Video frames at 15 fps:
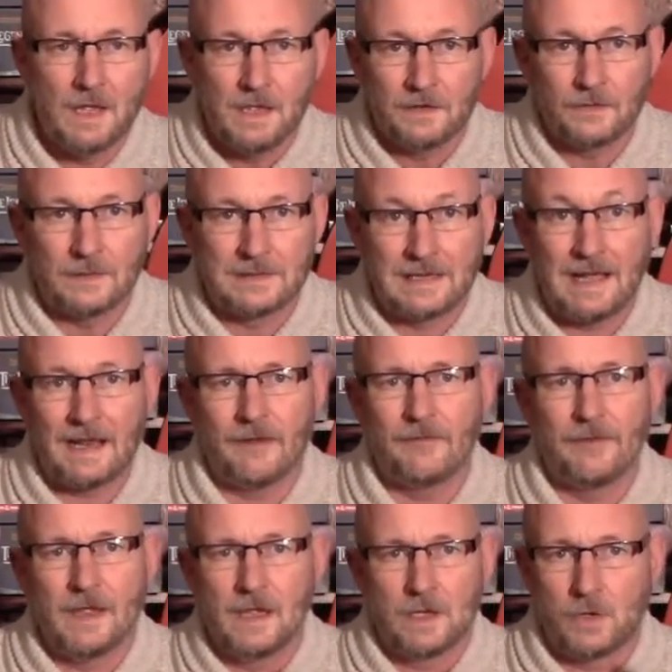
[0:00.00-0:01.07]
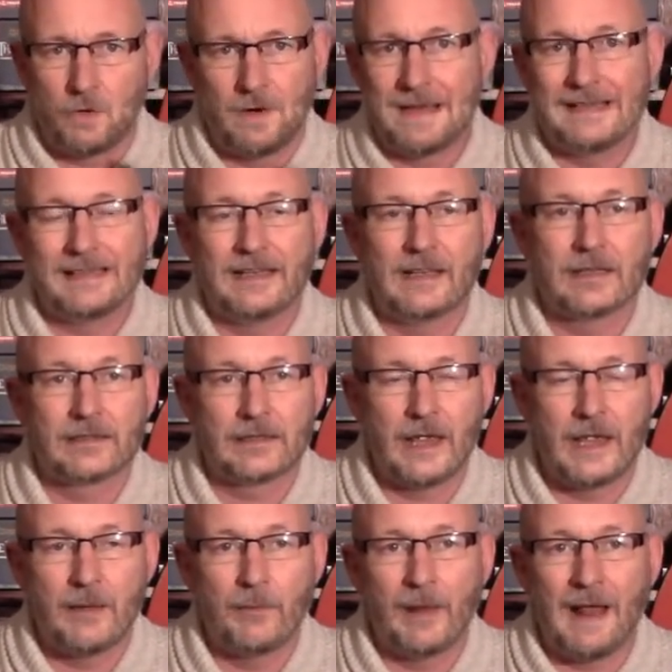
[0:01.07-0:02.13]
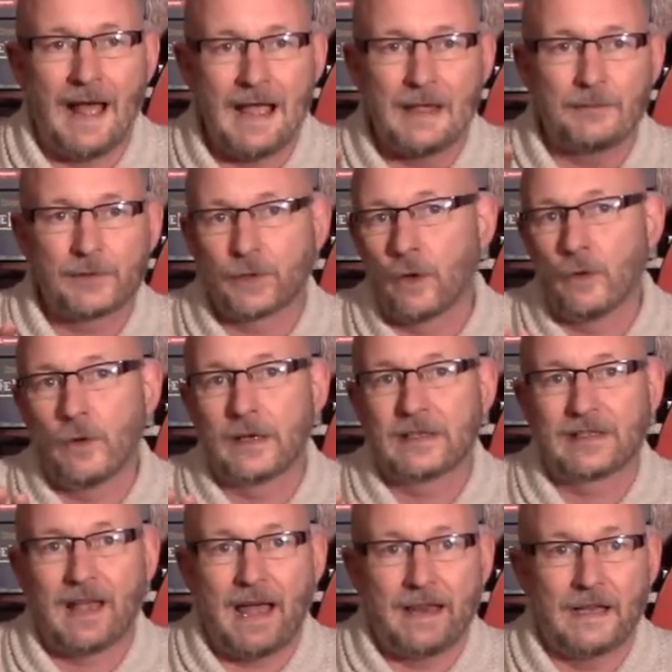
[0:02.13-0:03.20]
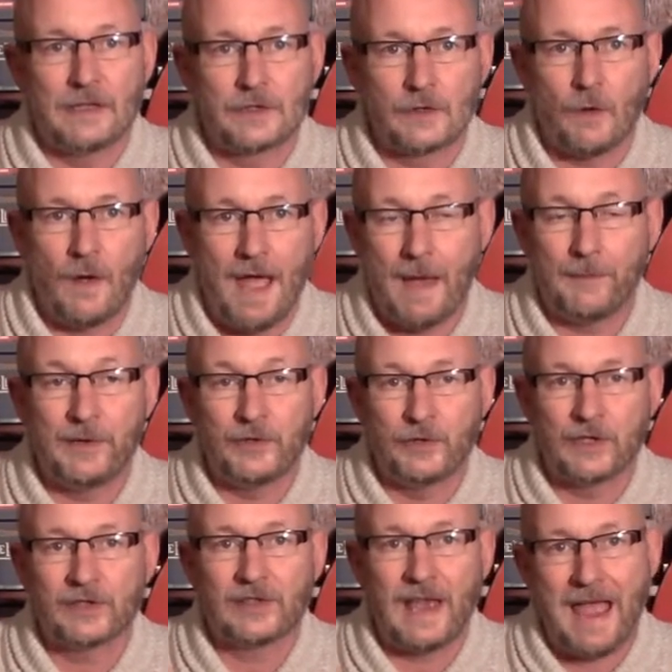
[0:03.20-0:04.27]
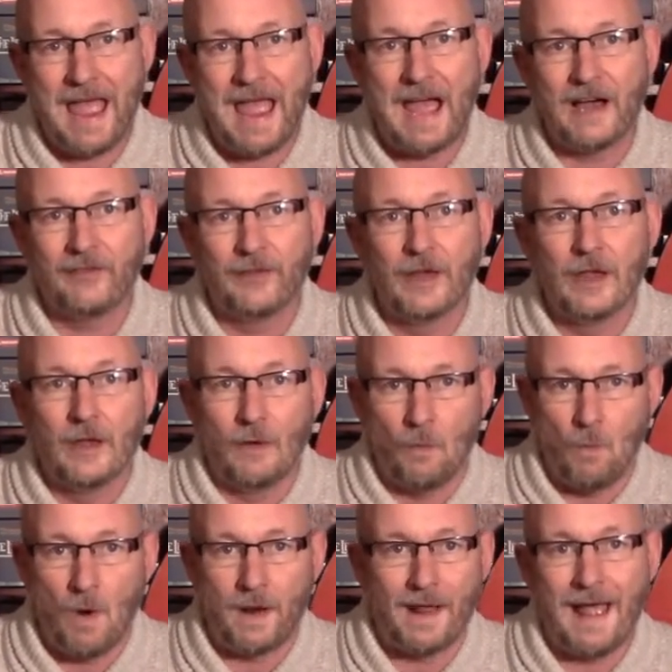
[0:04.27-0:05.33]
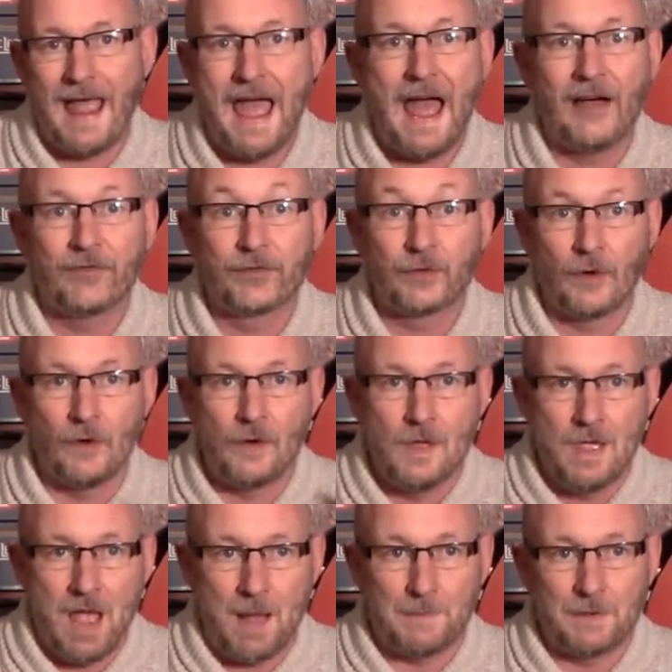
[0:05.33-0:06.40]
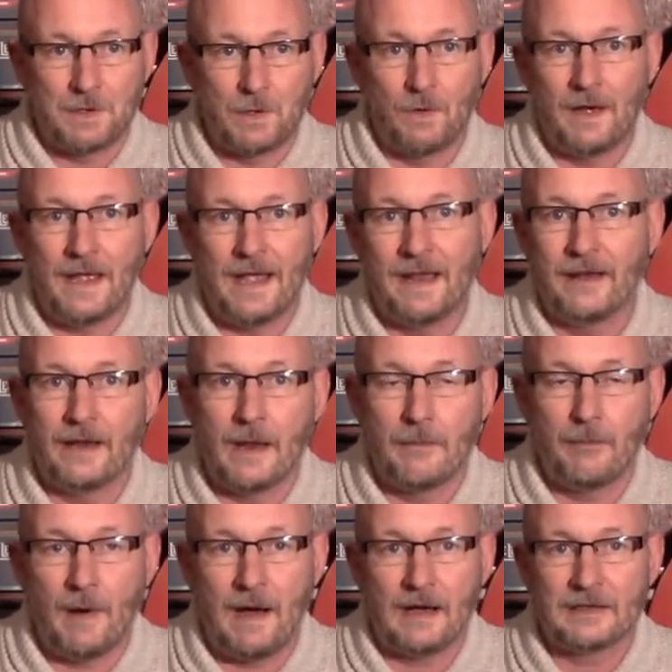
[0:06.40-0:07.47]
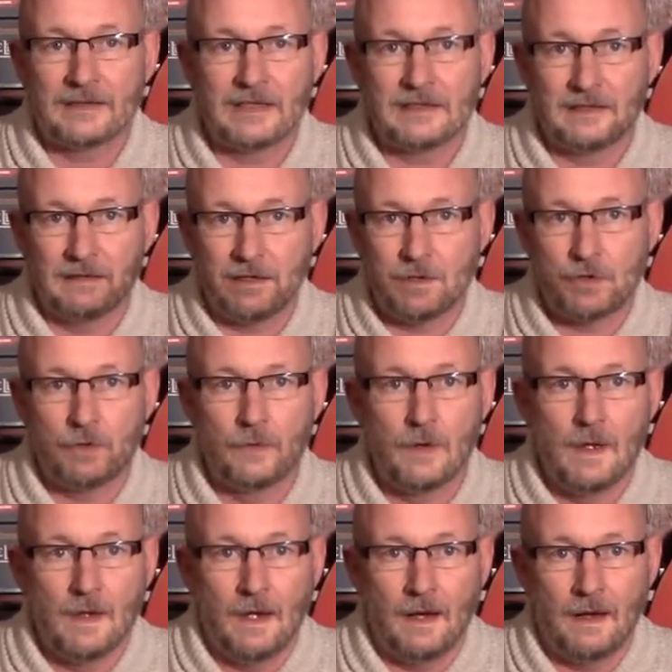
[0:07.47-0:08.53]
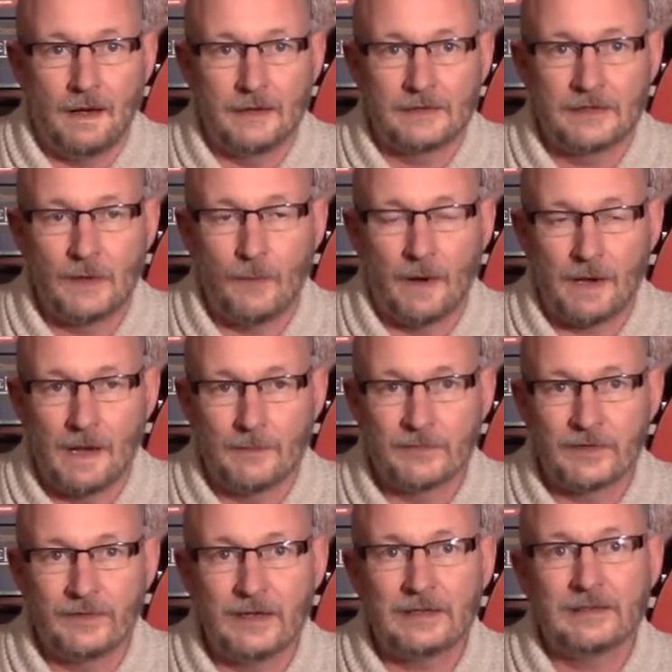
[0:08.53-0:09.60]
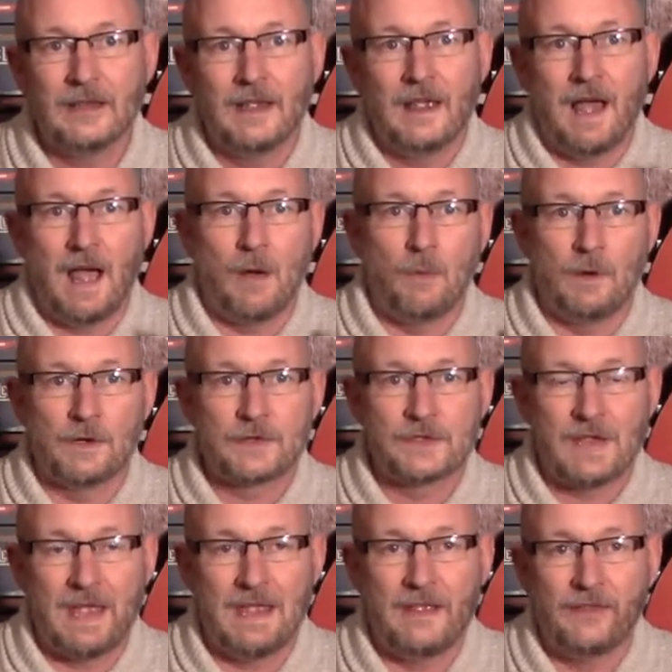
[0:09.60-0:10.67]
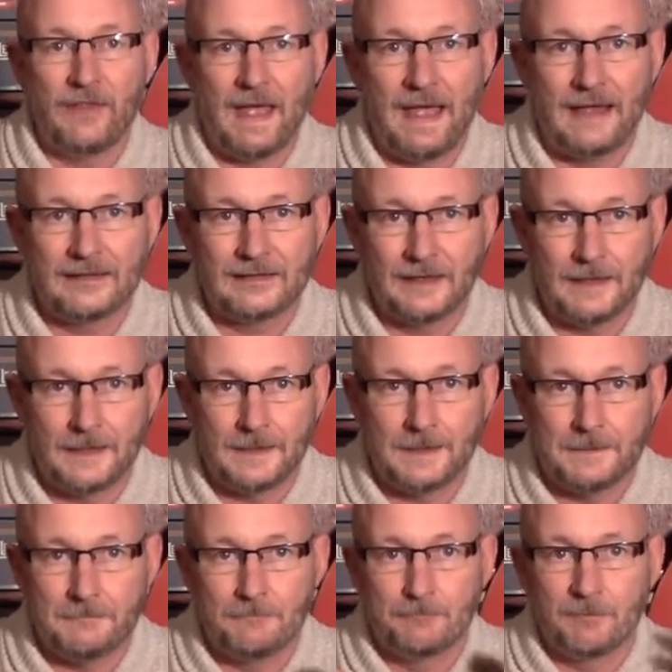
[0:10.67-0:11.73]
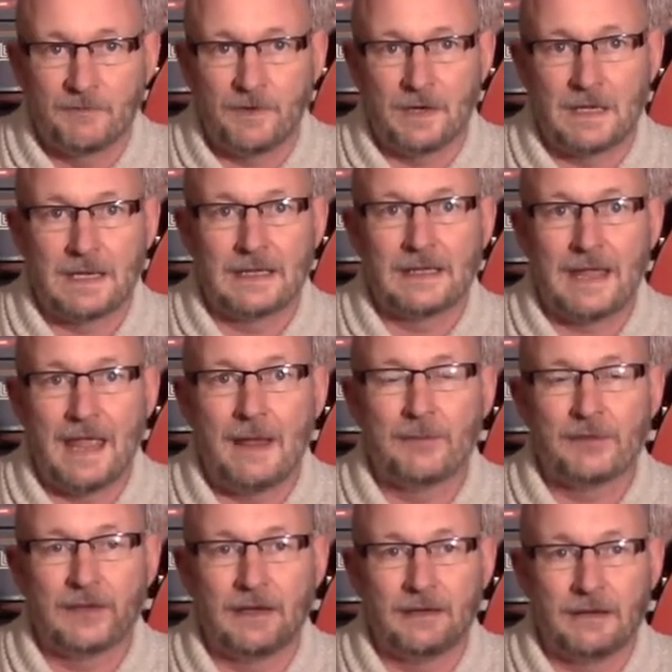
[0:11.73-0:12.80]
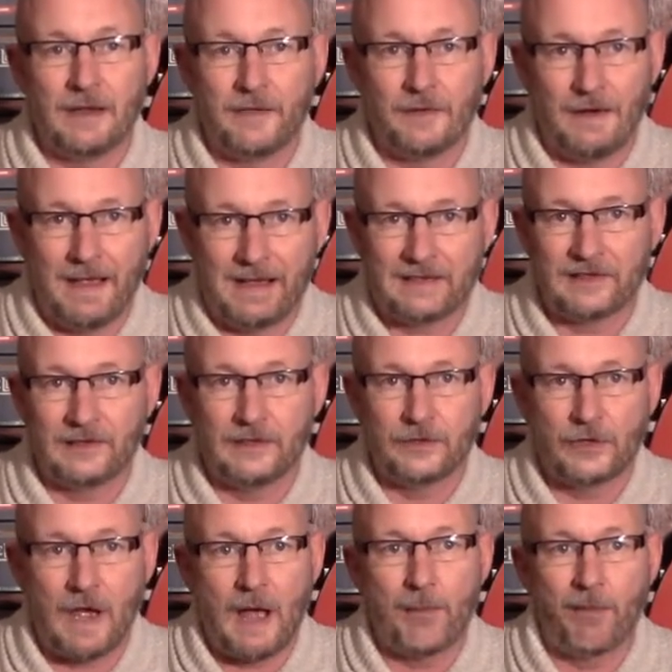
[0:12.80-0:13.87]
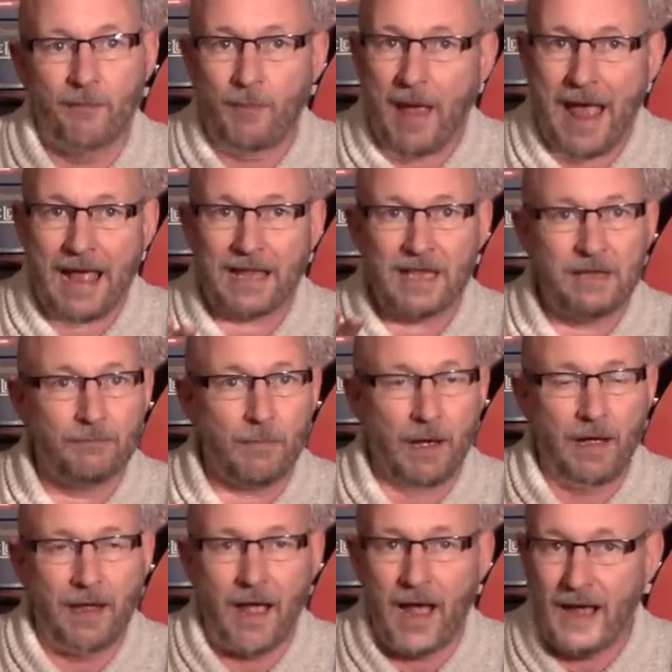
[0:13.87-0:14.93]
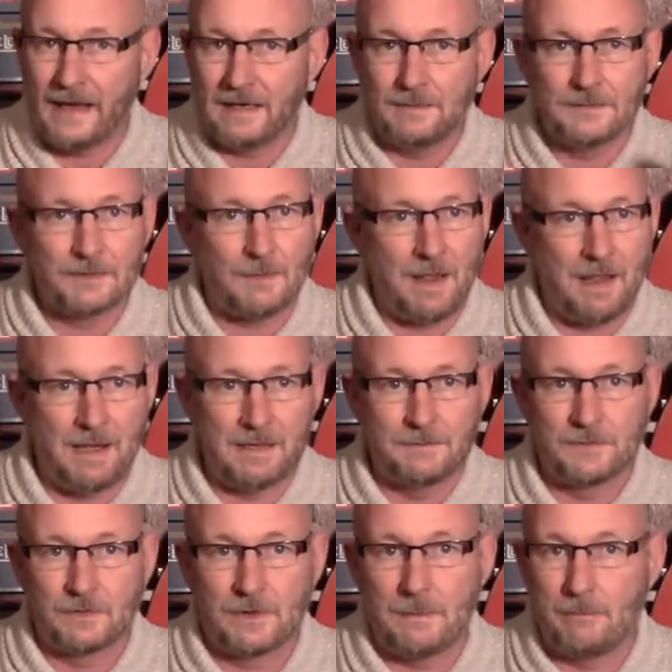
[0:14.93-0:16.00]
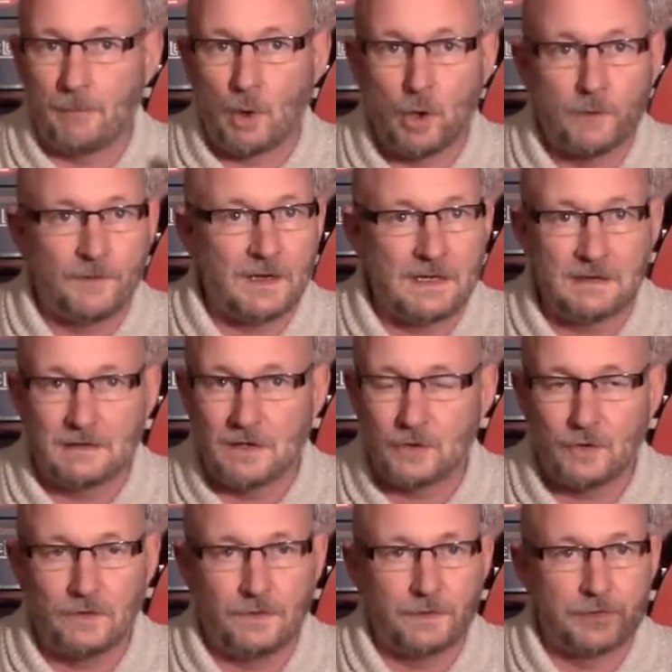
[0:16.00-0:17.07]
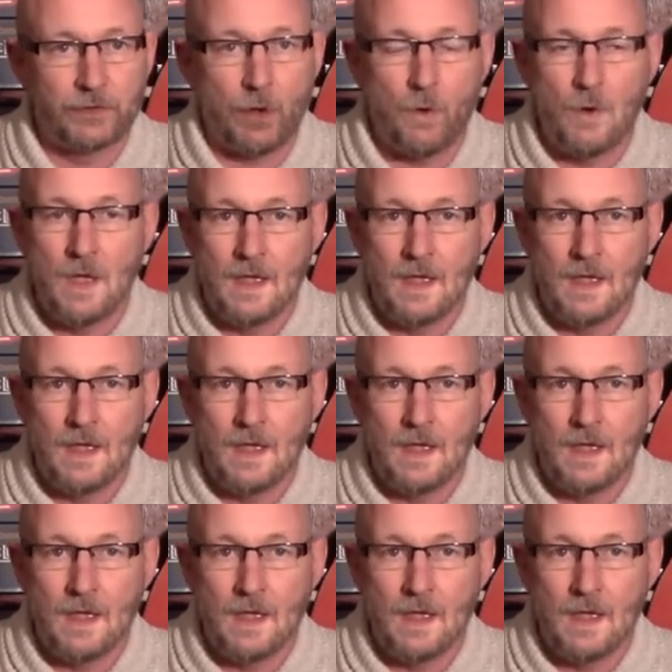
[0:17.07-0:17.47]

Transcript: So it's kind of crazy and insane, but I am so excited and so happy just to have what I have. So I'm going to go ahead and unbox this and let you see what comes in this. I will say that Fun Again Games did another excellent job of packing my items. My items are in perfect condition. There's no